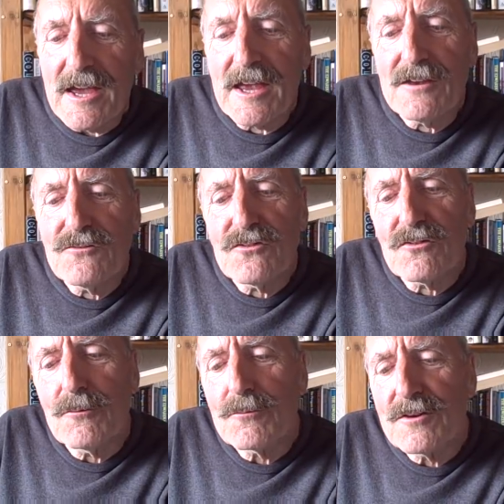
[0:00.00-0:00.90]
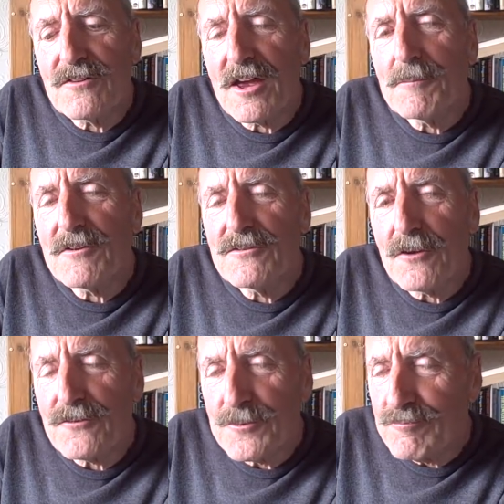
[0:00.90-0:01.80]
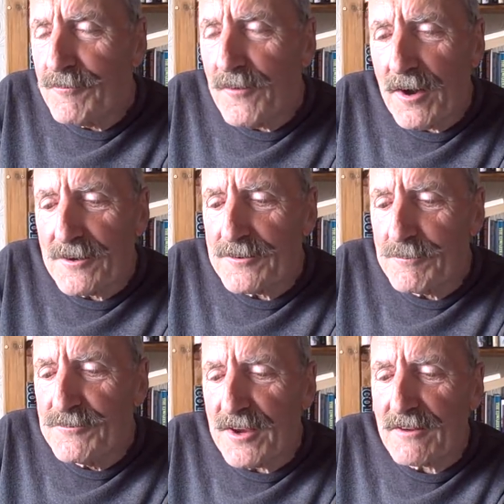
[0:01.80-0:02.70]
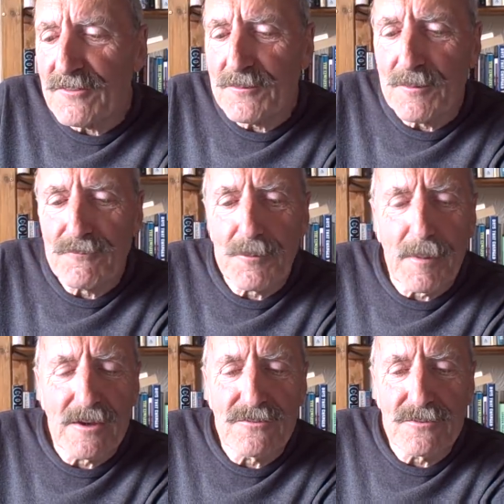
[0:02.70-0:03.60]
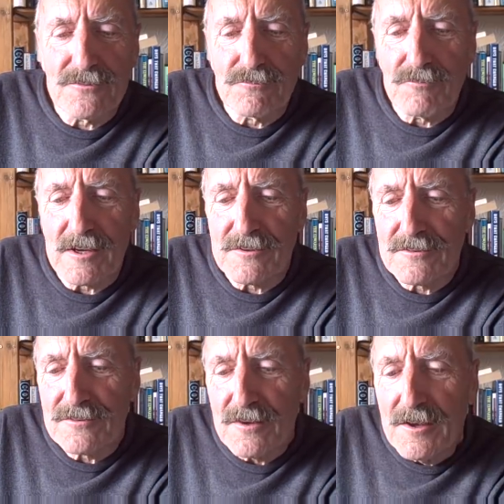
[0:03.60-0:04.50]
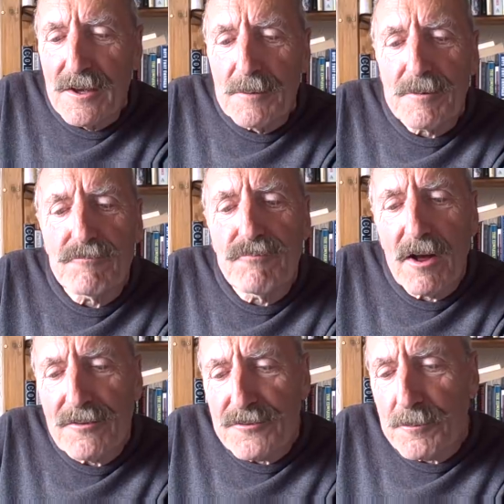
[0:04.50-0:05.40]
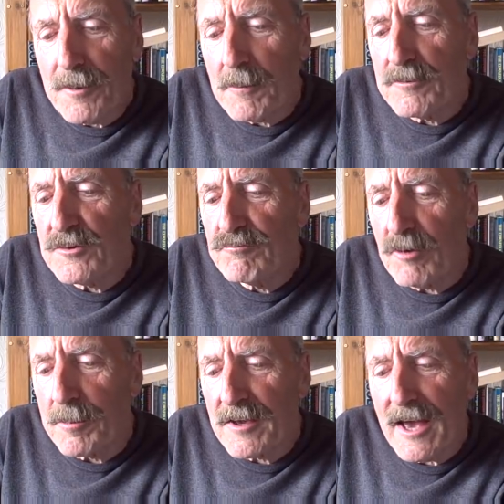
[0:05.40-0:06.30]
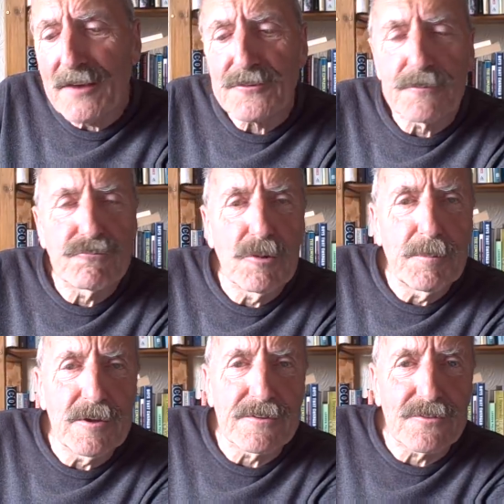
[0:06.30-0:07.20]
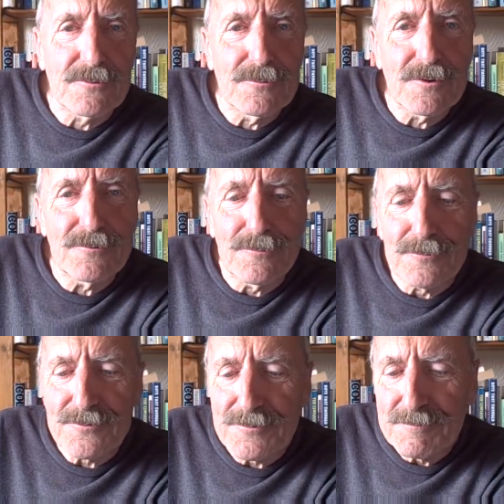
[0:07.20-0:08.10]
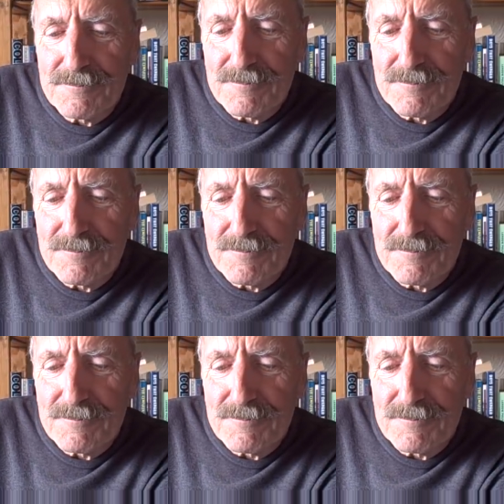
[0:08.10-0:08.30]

In short, his aim is not to provide objective information to readers, but rather to publish propaganda for a political cause.